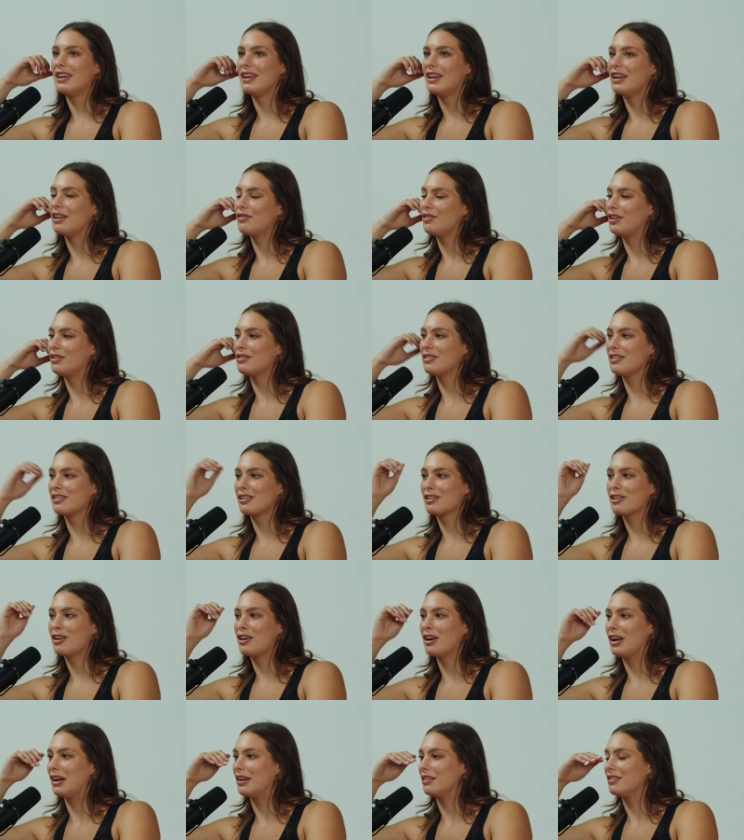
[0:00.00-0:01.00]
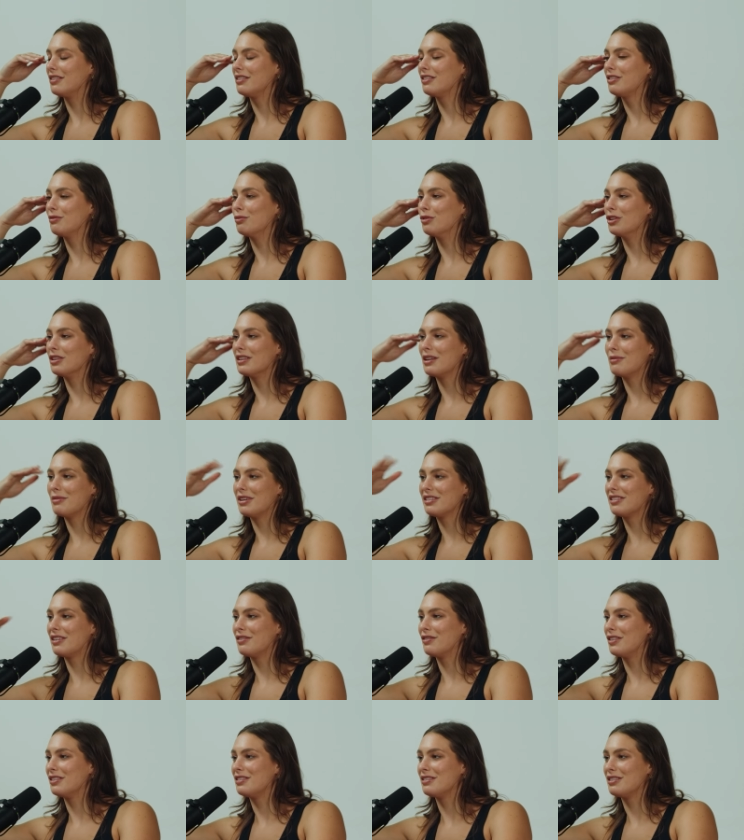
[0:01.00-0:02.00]
if I was in the car, I wouldn't let
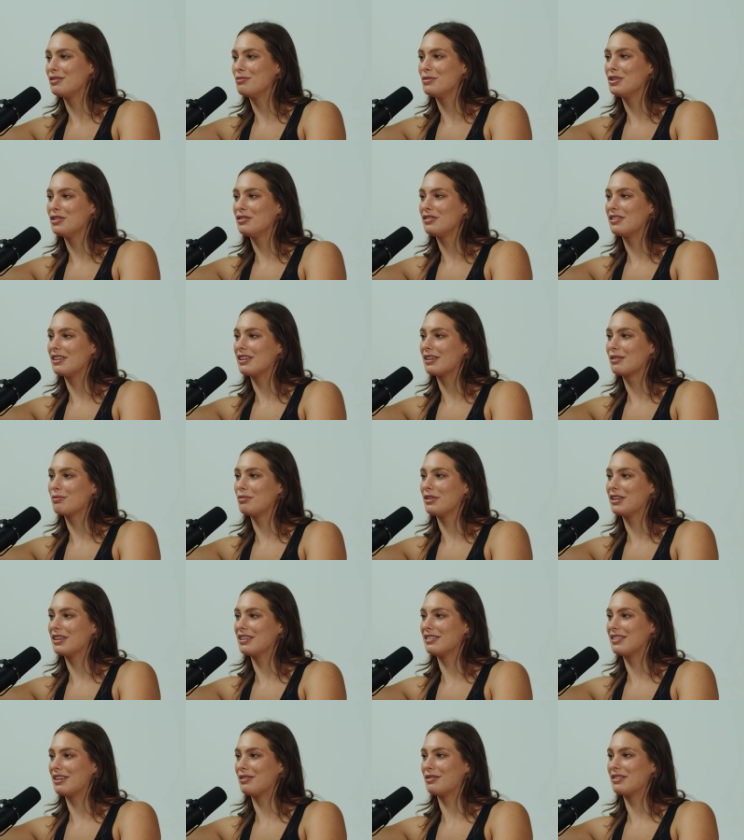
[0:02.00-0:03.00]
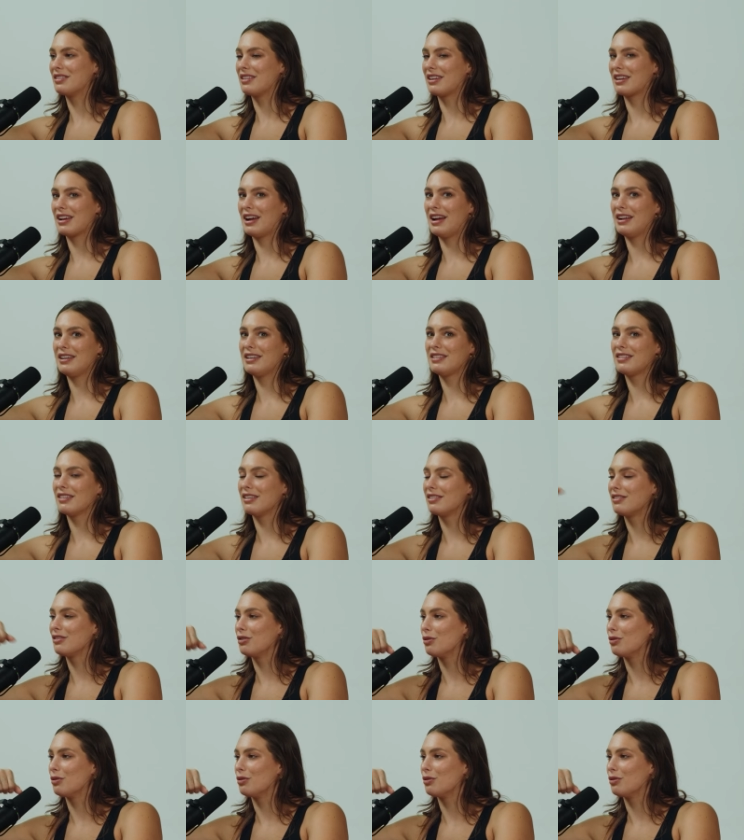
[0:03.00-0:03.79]
myself listen to music because I was like, I need to listen to a